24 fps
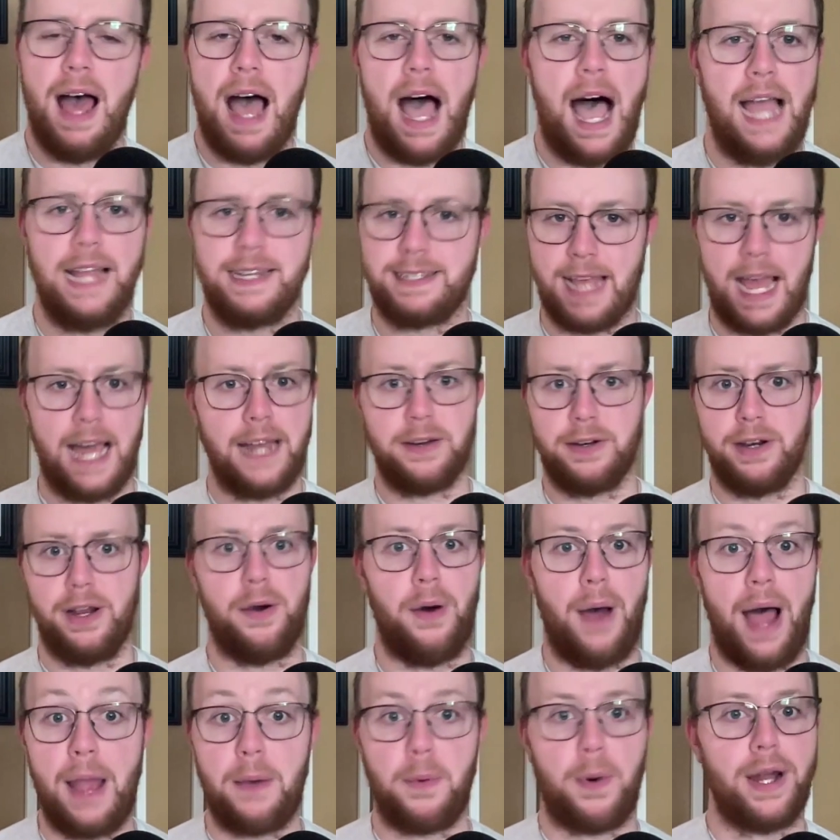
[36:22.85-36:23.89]
I don't know.
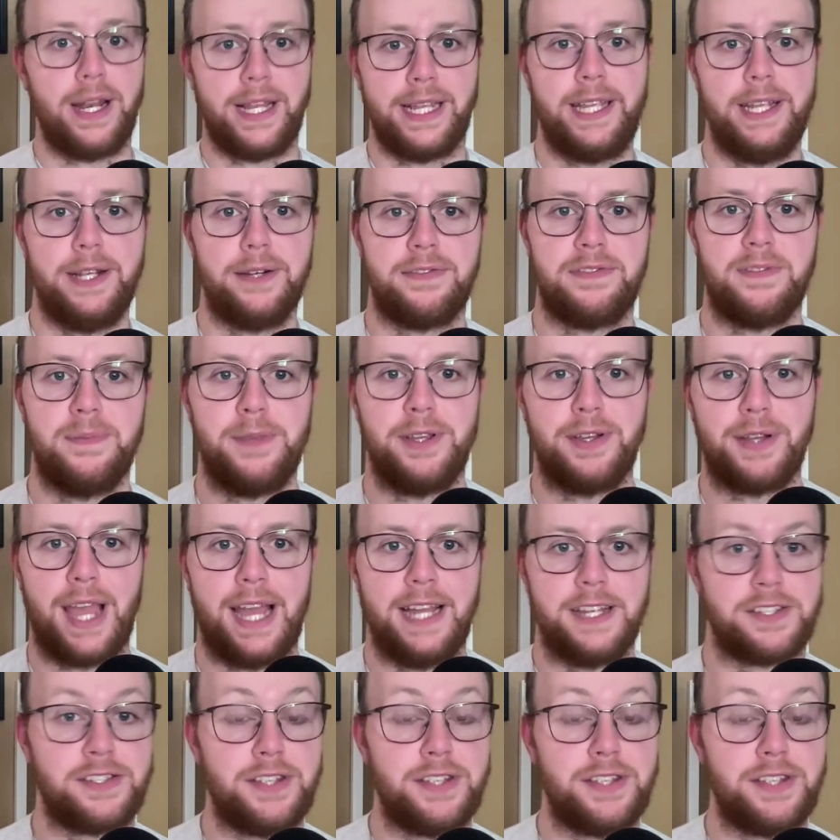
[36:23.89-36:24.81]
I want to hear from you guys.